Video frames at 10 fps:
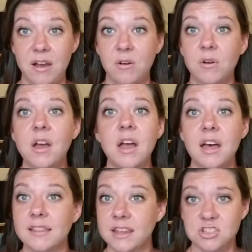so now
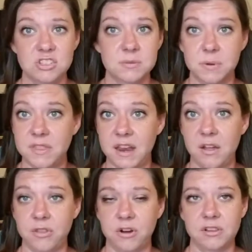let's just put
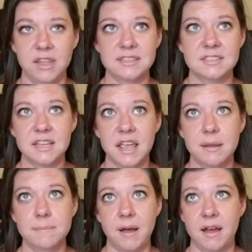that out there. Let's
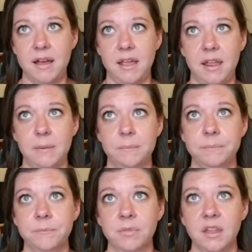say by
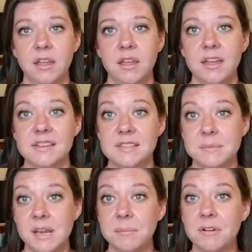
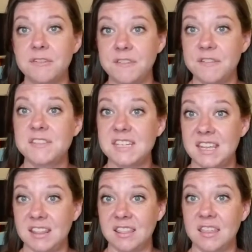September
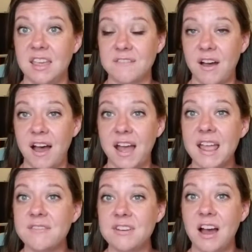15th, if
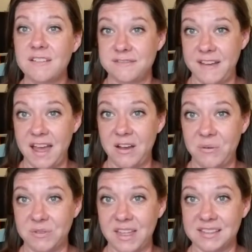I have not
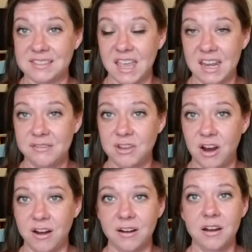found that skein of
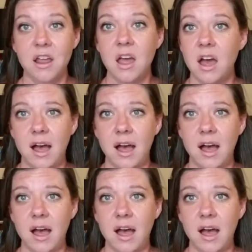yarn,